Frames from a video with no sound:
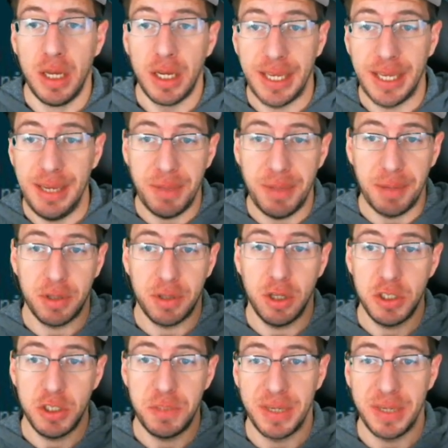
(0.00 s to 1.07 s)
keep them
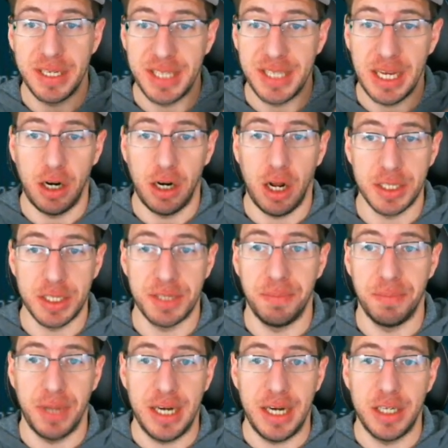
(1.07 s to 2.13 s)
close because they are awesome
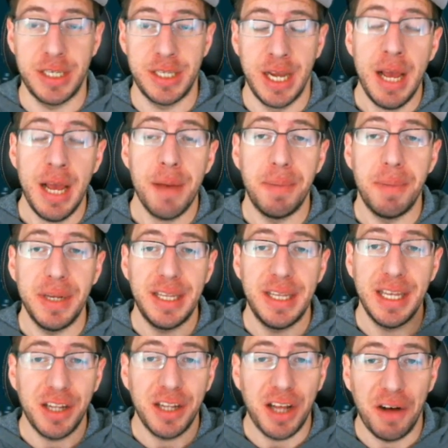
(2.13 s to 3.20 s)
players. But
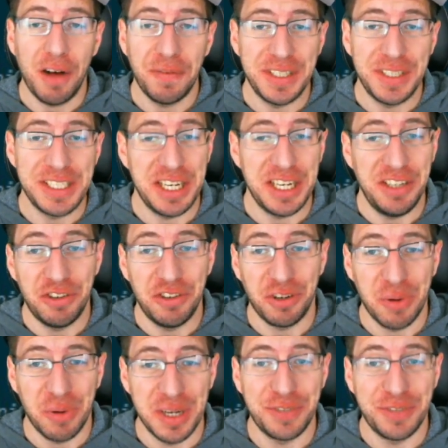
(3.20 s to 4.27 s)
they'll often send you a
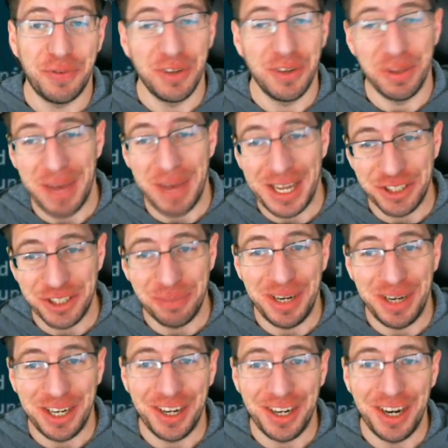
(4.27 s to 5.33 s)
request for the magic
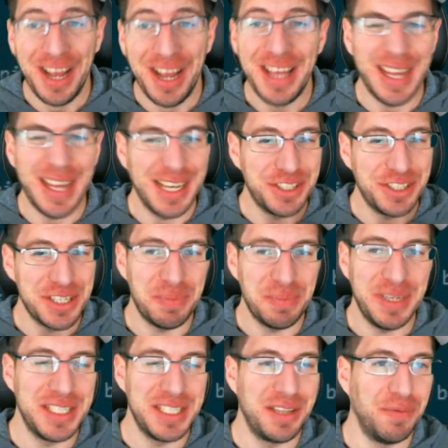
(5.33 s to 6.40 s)
mirror. That just
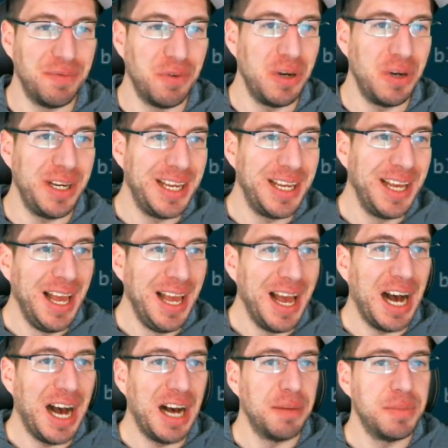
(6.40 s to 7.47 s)
means the void.
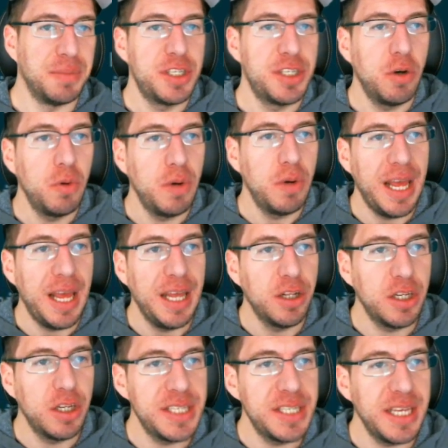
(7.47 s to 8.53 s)
So it
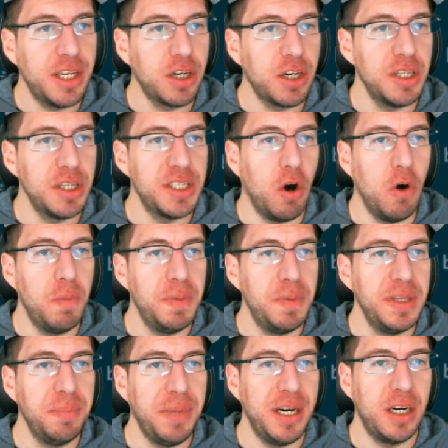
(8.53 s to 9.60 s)
looks like they're going to open
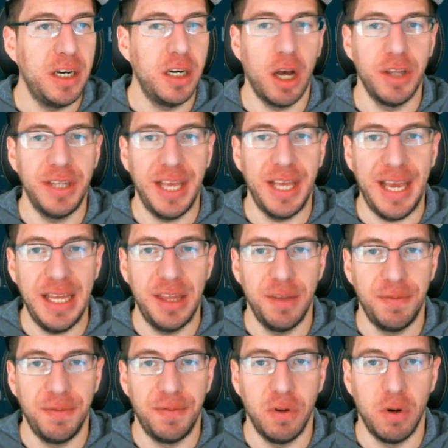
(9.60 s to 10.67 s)
the mirror on the
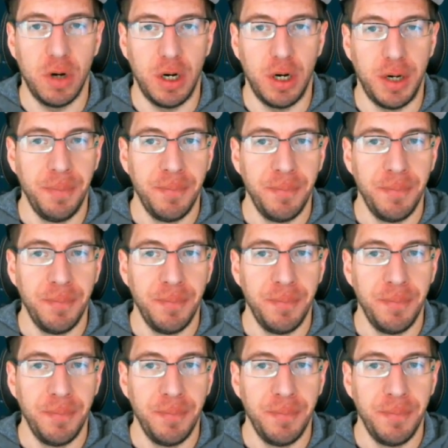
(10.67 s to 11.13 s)
8th floor,